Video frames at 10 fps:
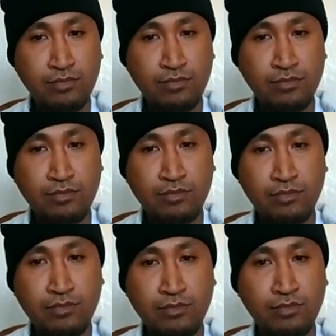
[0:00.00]

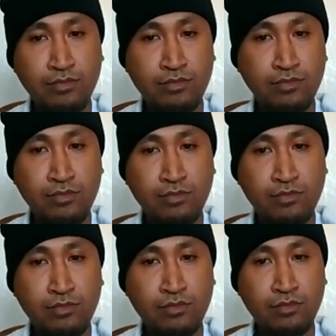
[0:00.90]

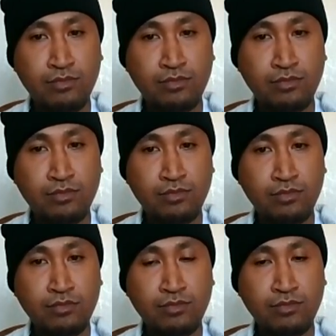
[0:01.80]

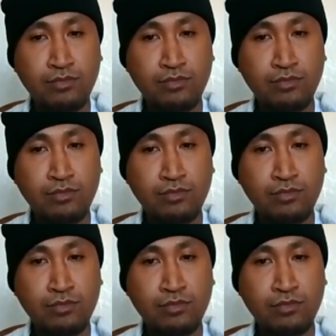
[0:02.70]
(not speaking)